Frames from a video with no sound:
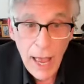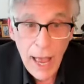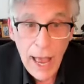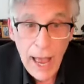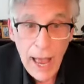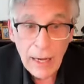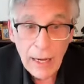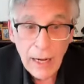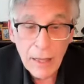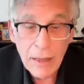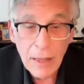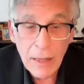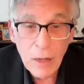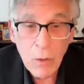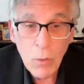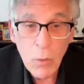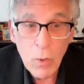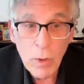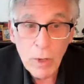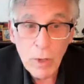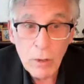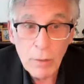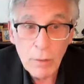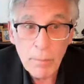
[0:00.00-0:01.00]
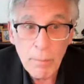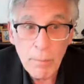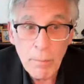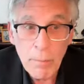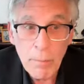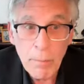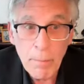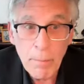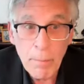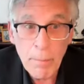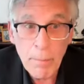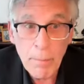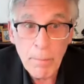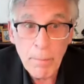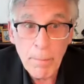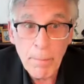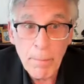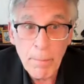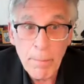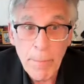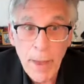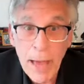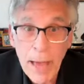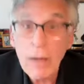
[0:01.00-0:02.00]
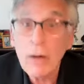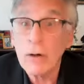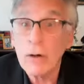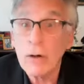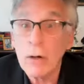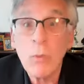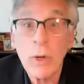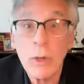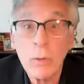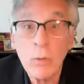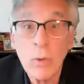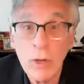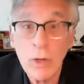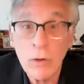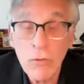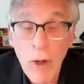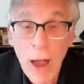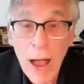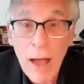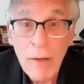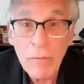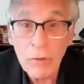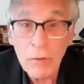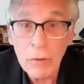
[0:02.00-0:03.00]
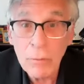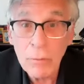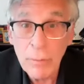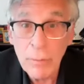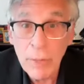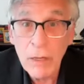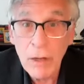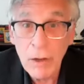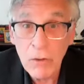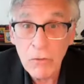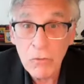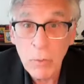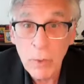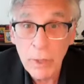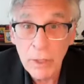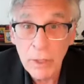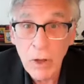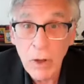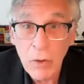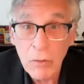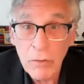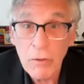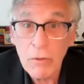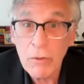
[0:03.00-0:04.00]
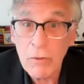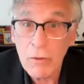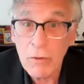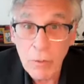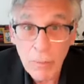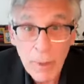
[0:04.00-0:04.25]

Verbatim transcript: And I think we're better when we travel because we know that there are